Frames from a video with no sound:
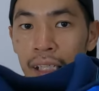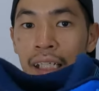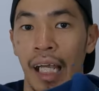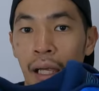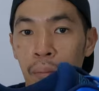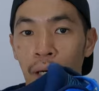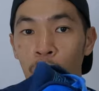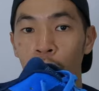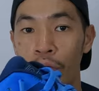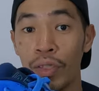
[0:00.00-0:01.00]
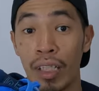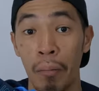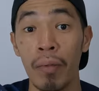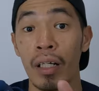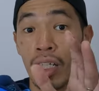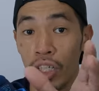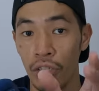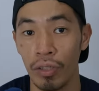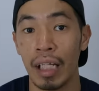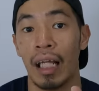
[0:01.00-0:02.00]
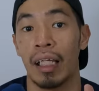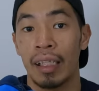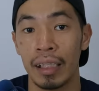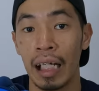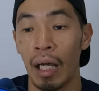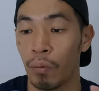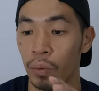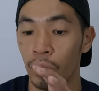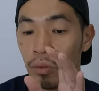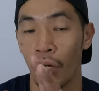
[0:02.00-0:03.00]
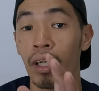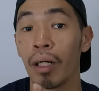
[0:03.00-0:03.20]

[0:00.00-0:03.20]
it came out with some issue that later I'm going to talk